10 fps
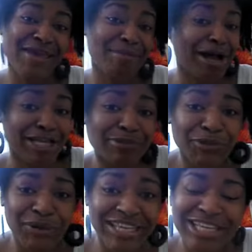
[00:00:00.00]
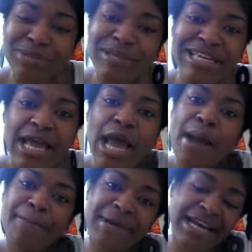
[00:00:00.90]
and then my husband would kill me.
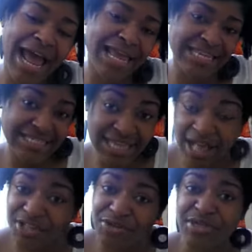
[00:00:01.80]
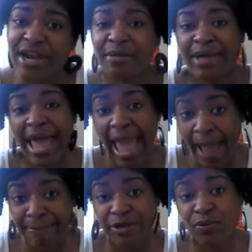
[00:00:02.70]
But I can tell you that I'm
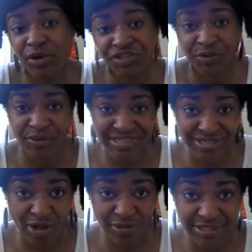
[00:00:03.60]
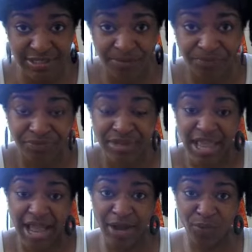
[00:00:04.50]
happy with the results.
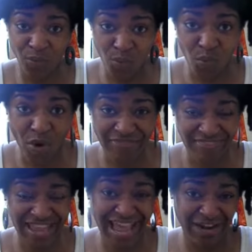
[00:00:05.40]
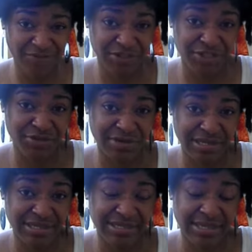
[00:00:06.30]
What they have to do
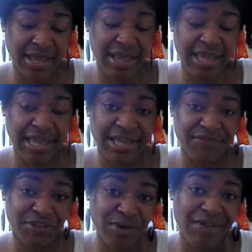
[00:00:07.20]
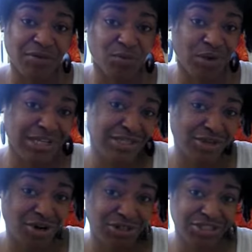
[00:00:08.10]
is, if you haven't
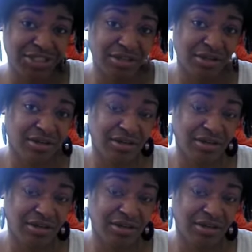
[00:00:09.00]
researched